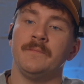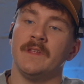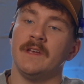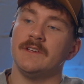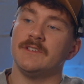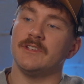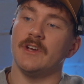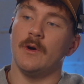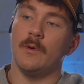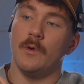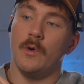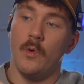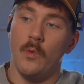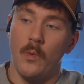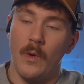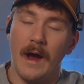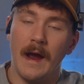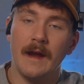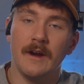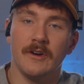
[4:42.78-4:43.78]
So
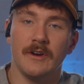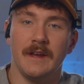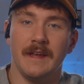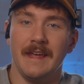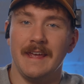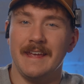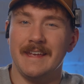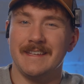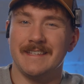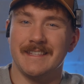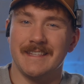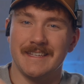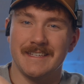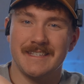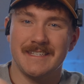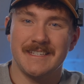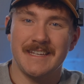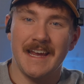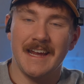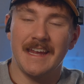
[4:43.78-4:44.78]
wiring is the
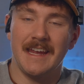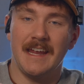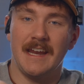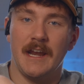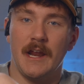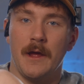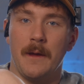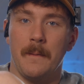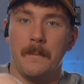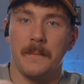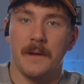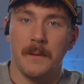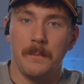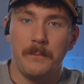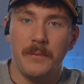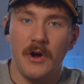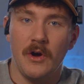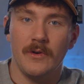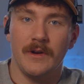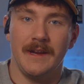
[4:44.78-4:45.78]
second
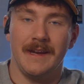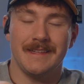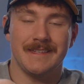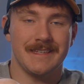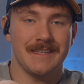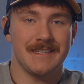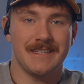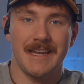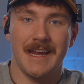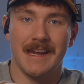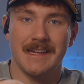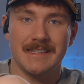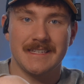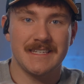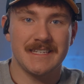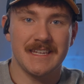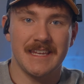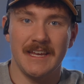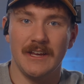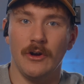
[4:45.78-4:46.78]
component. It's the second
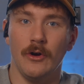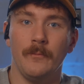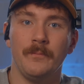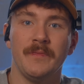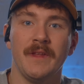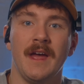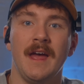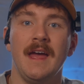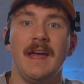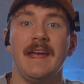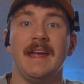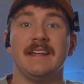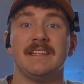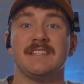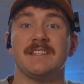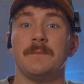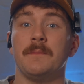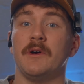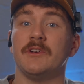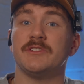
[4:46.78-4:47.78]
skill. It's
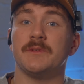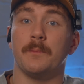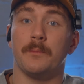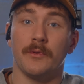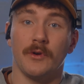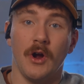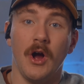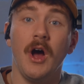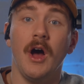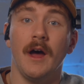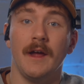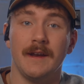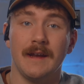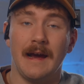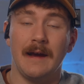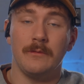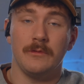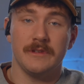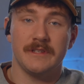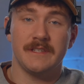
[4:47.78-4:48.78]
the most broad,
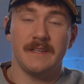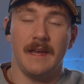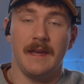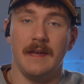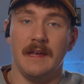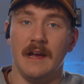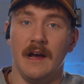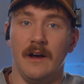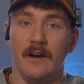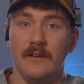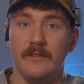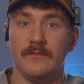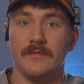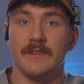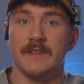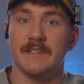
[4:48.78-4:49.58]
I will say, of the